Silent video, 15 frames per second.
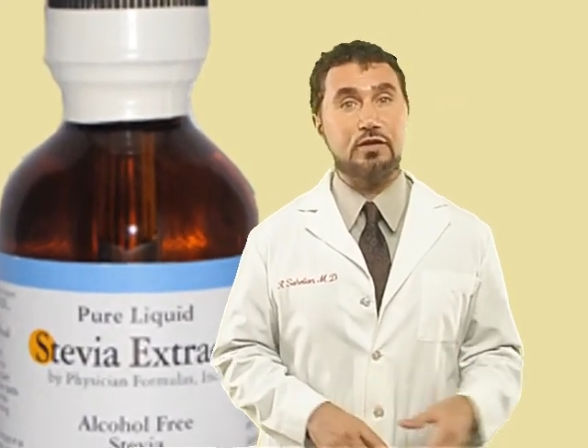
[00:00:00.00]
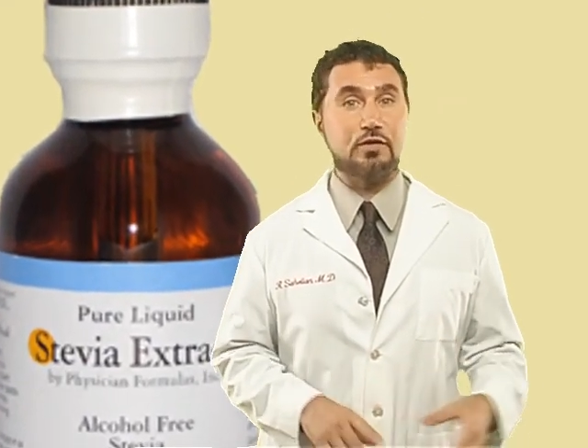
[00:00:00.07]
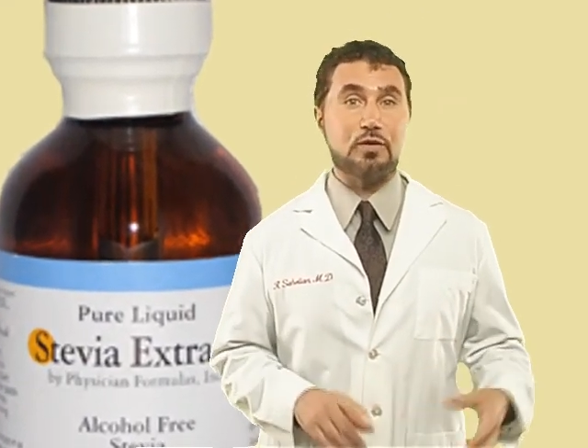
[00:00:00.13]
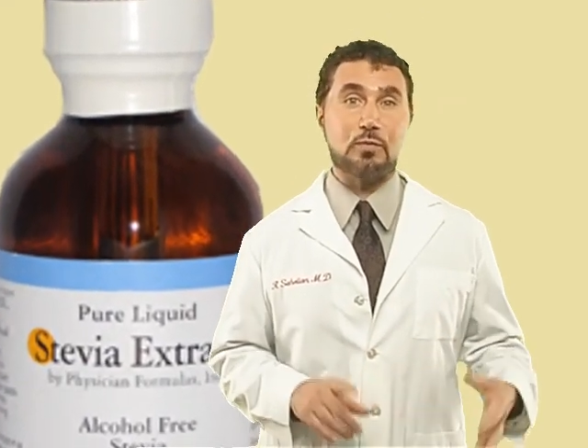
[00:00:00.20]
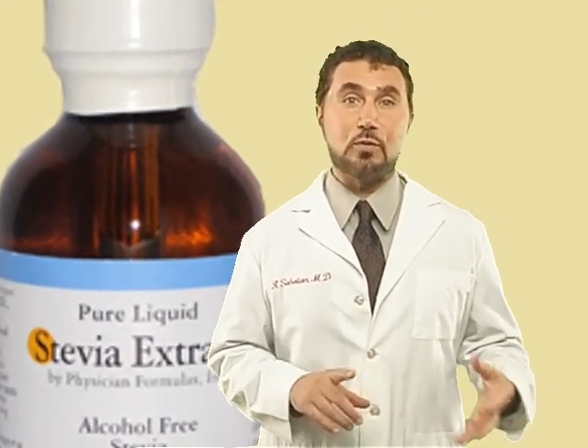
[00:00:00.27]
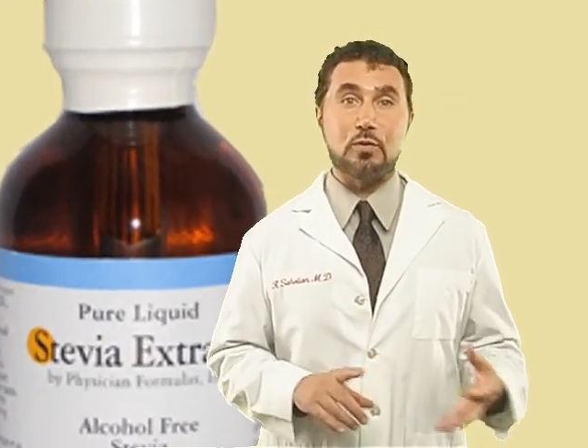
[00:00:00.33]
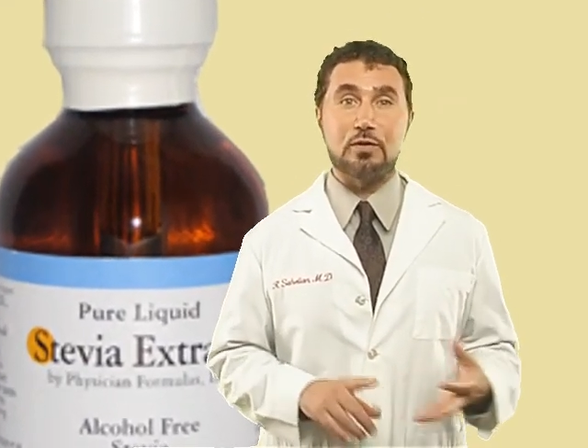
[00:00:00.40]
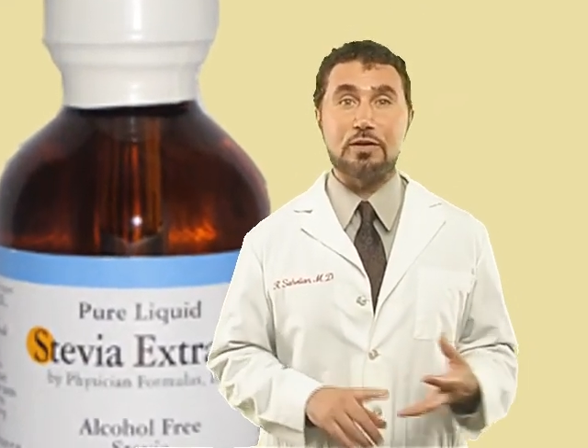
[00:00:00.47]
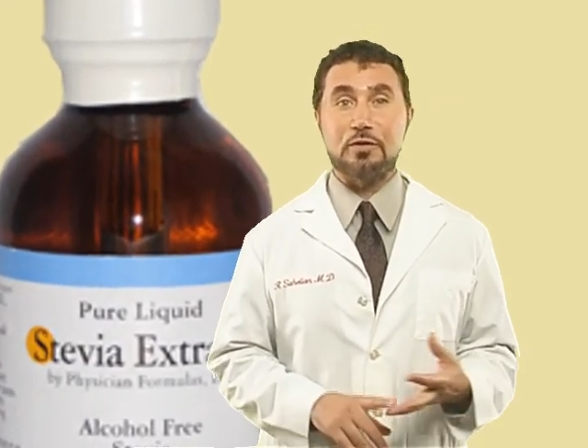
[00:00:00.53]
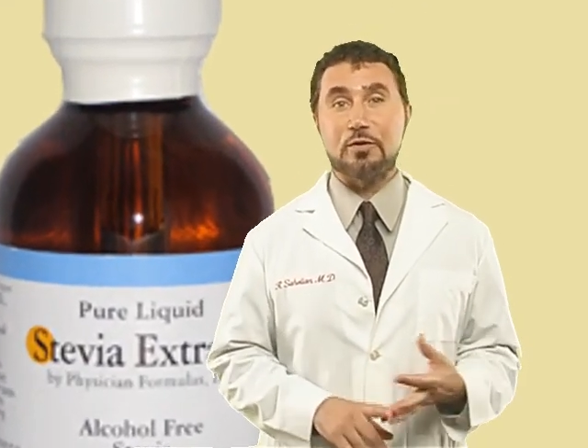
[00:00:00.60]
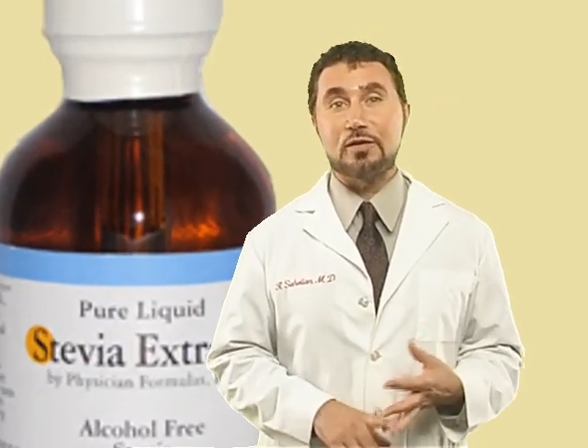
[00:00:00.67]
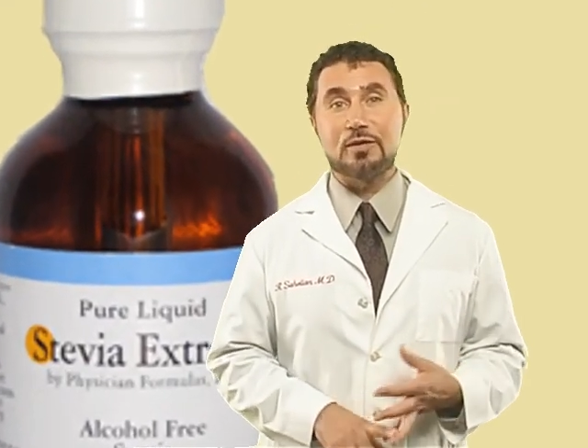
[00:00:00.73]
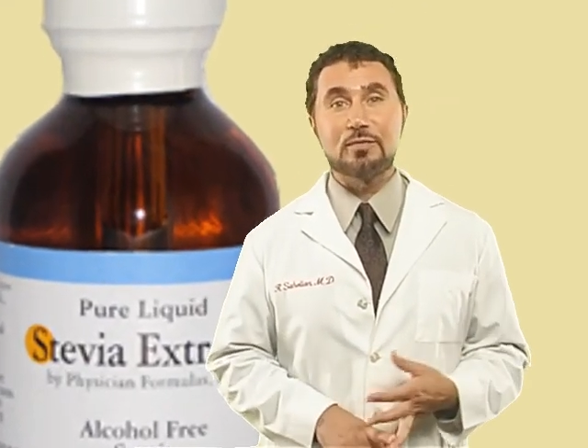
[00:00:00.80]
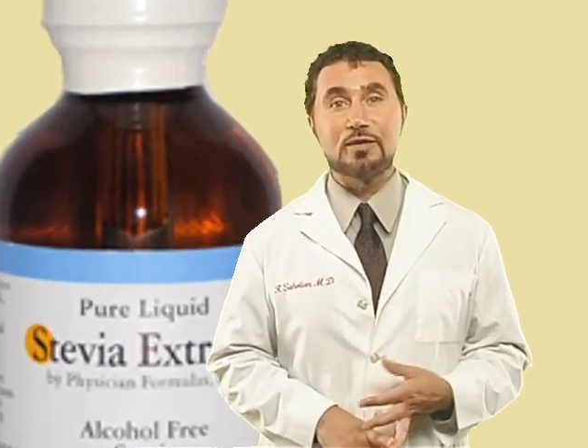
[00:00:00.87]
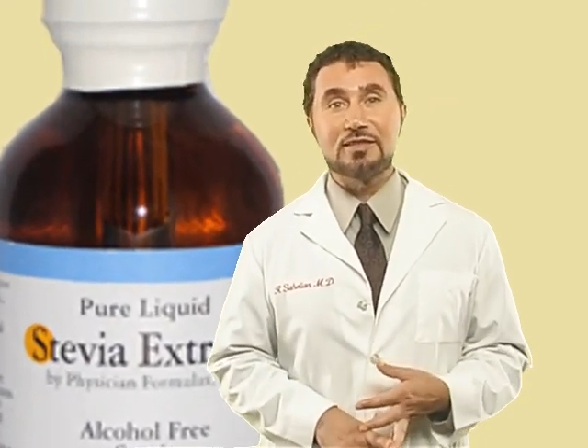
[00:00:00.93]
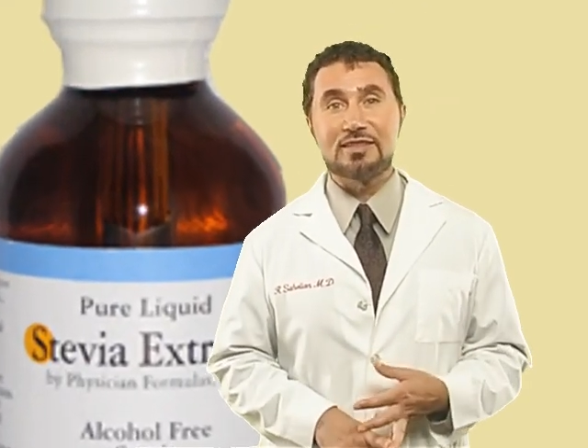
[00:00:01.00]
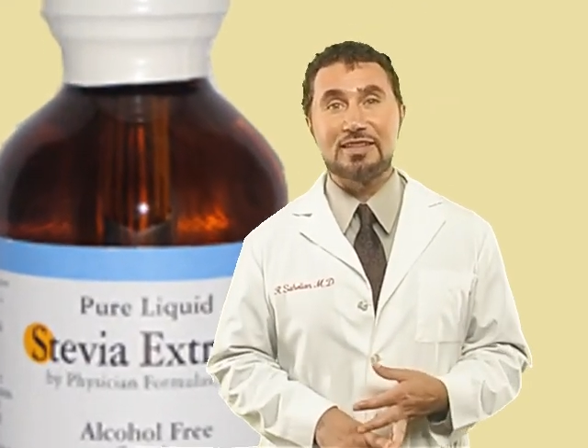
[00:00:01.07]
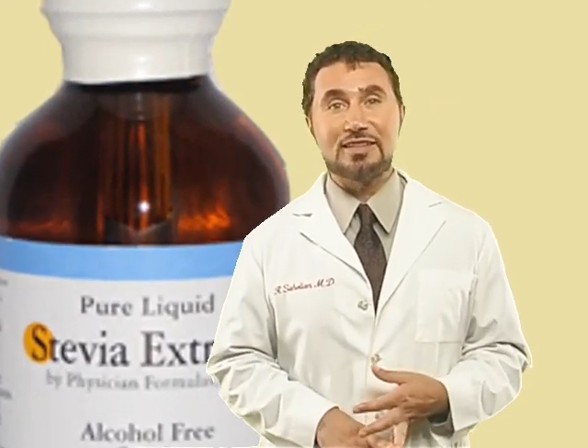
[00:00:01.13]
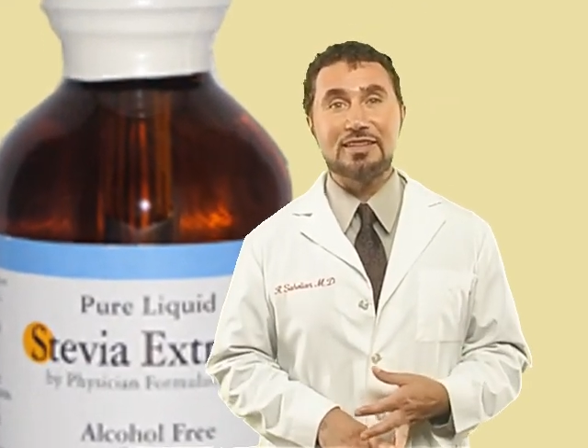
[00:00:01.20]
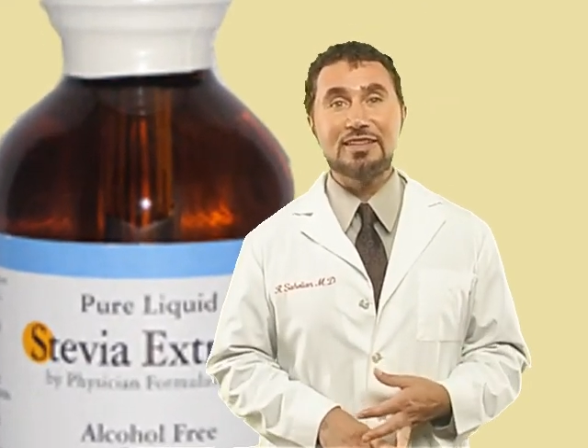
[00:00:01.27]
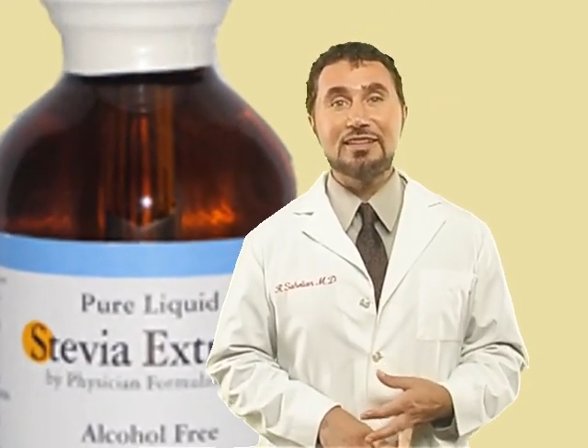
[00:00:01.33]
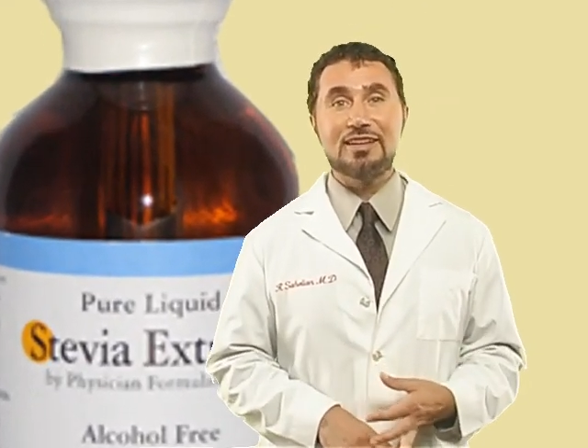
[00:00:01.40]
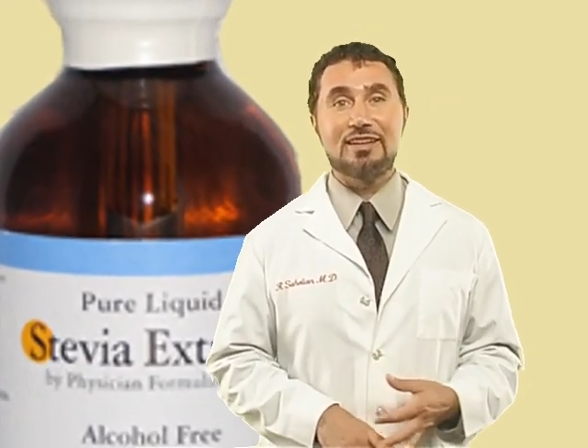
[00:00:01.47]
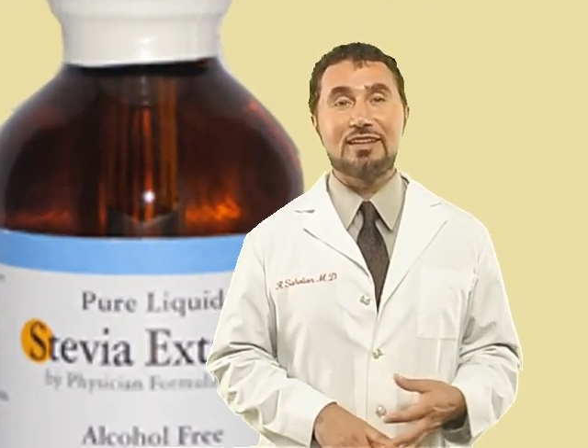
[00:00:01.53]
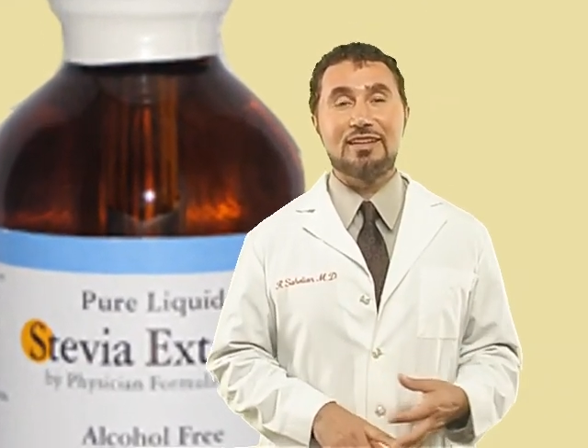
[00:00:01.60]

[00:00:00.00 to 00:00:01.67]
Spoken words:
in your morning herbal tea,